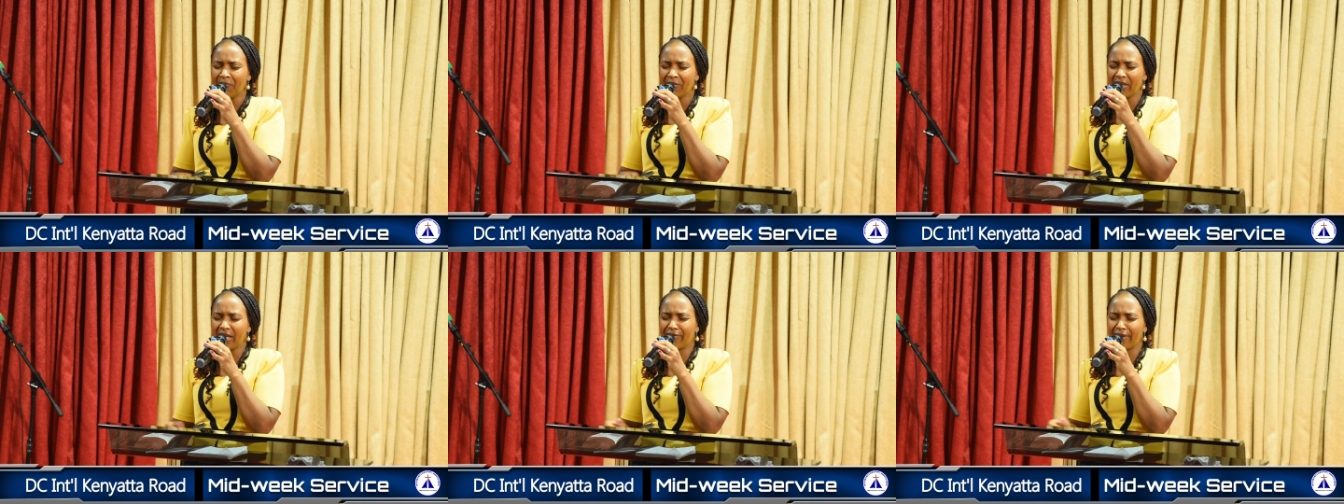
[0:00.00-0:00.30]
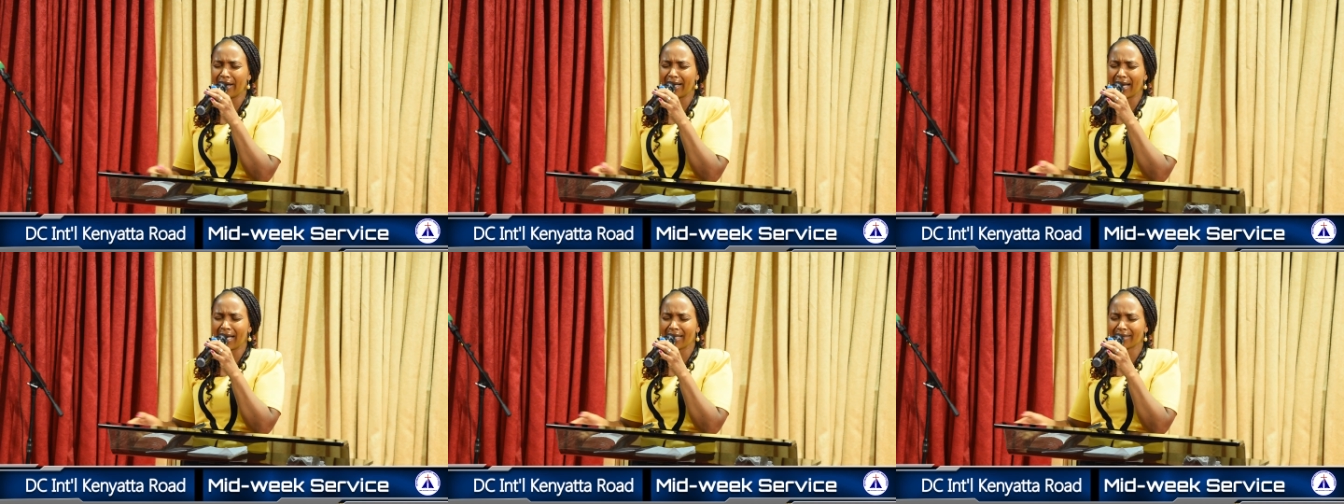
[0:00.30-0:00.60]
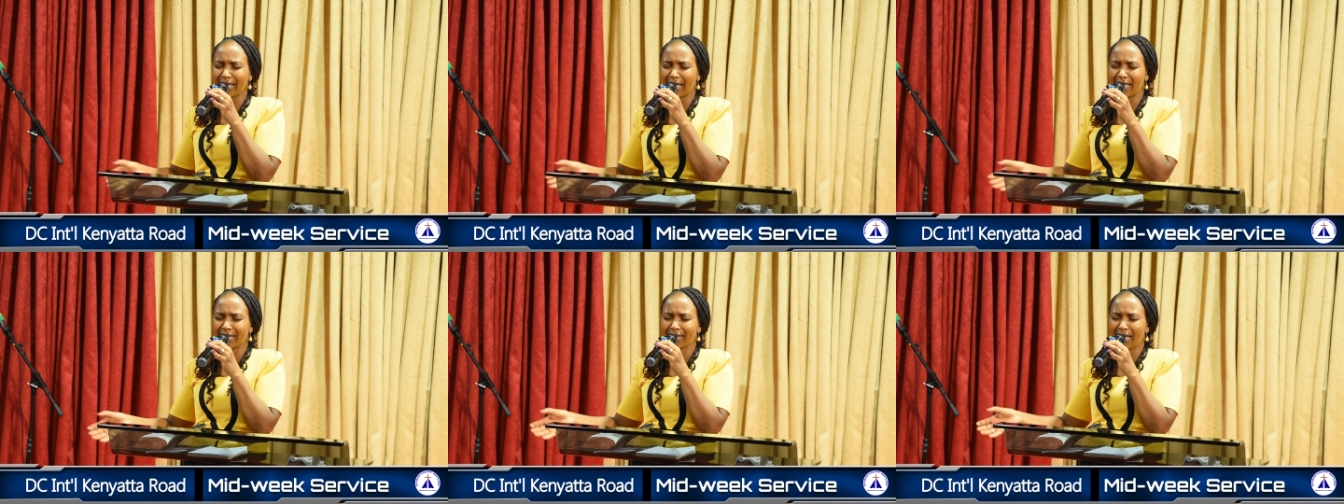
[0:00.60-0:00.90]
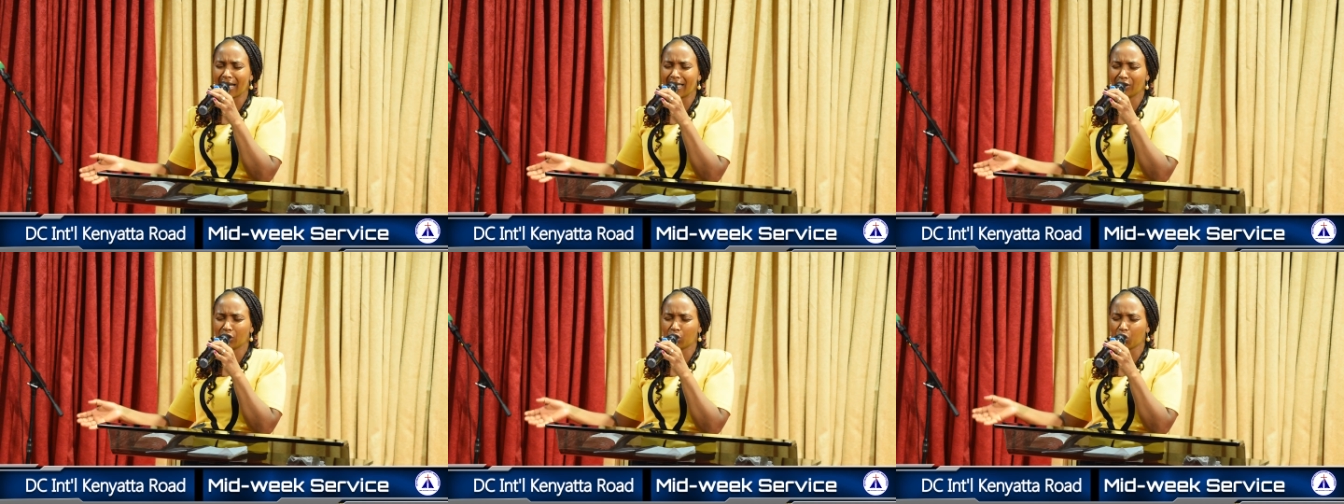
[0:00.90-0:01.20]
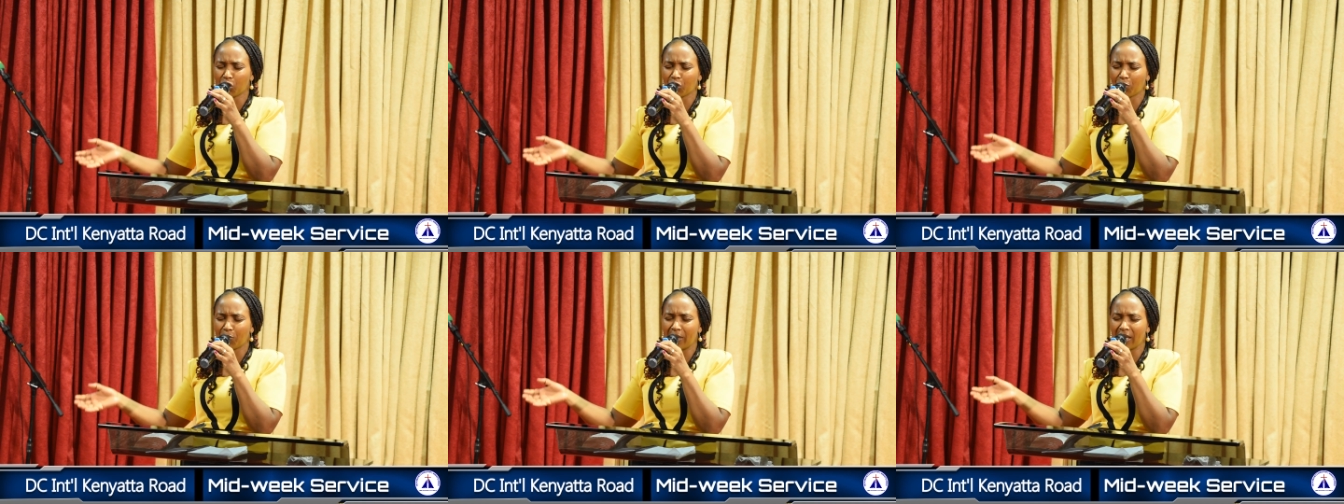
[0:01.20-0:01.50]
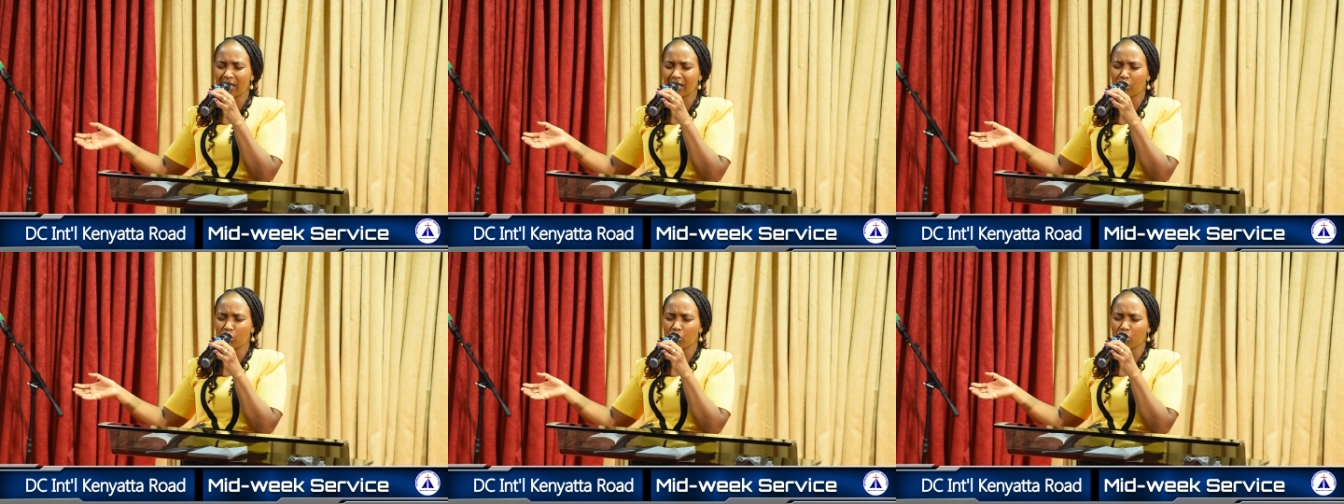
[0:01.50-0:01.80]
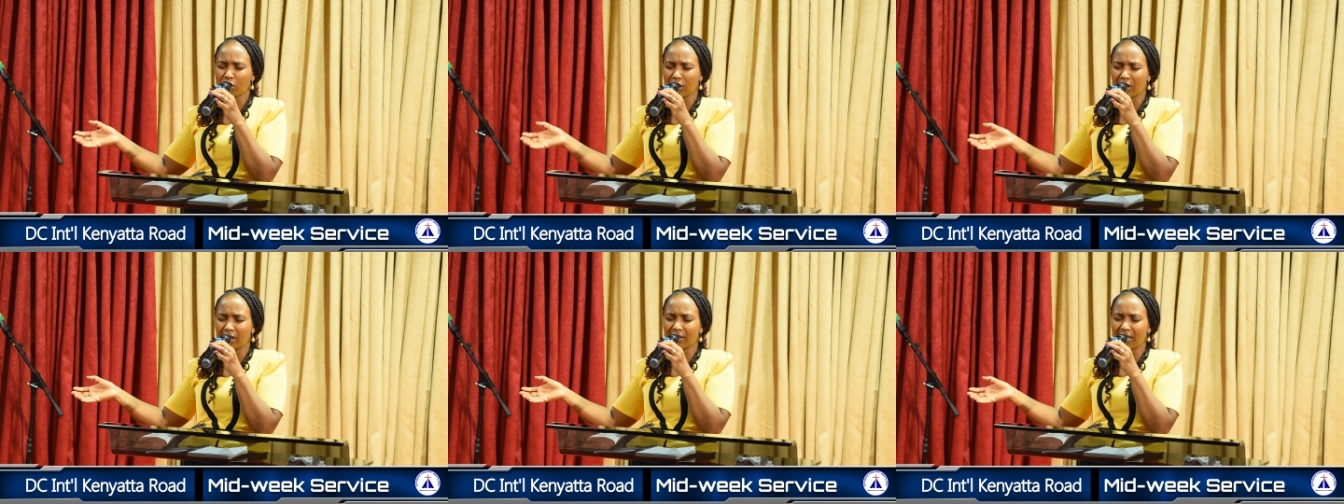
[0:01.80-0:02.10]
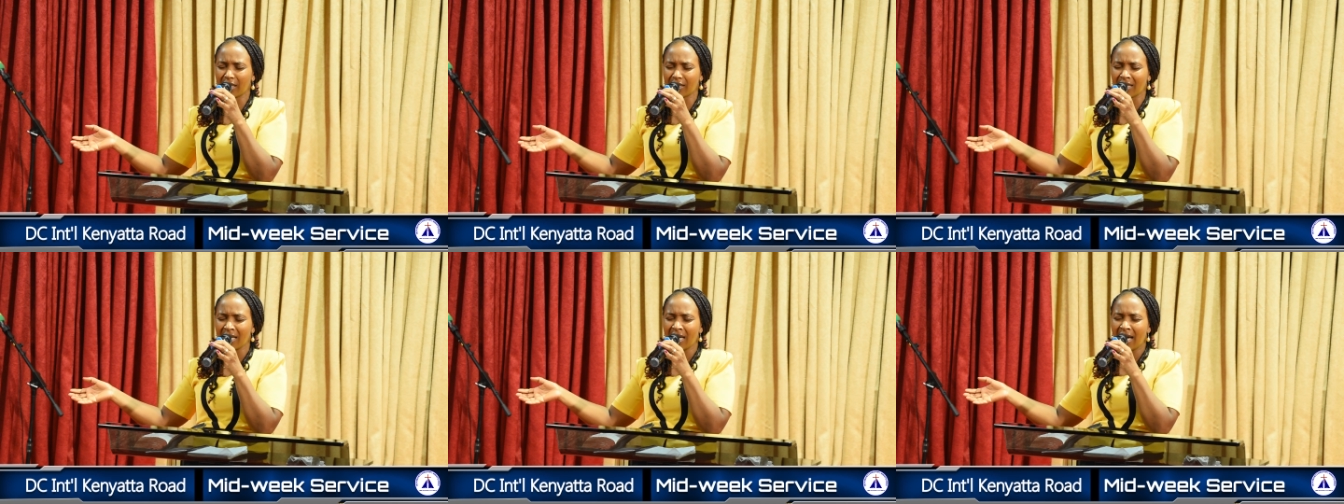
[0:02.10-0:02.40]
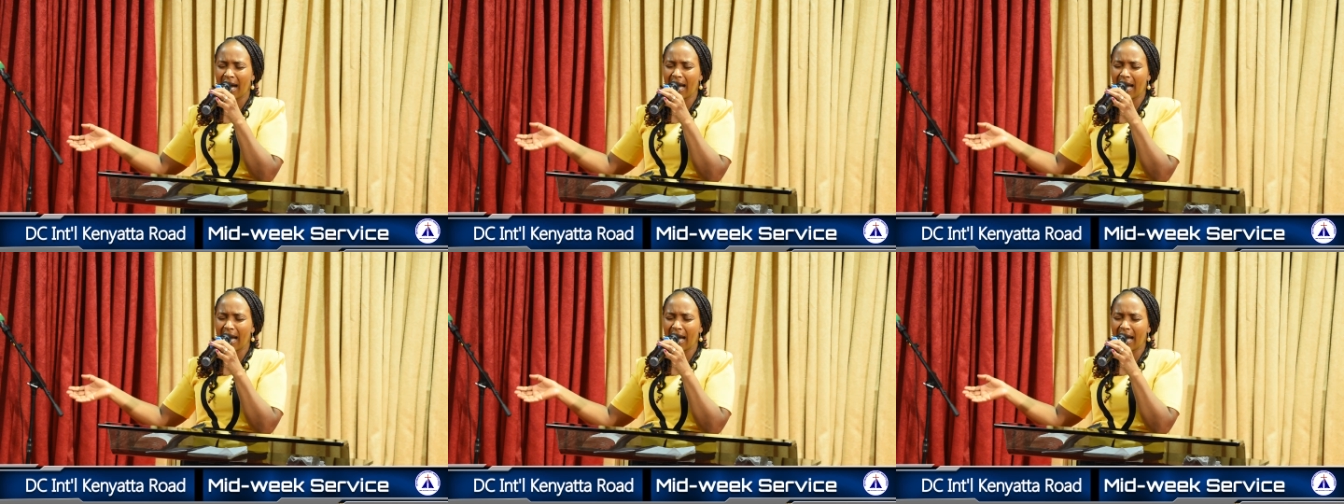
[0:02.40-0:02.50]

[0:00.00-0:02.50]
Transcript: Even as I stand to speak, Jesus,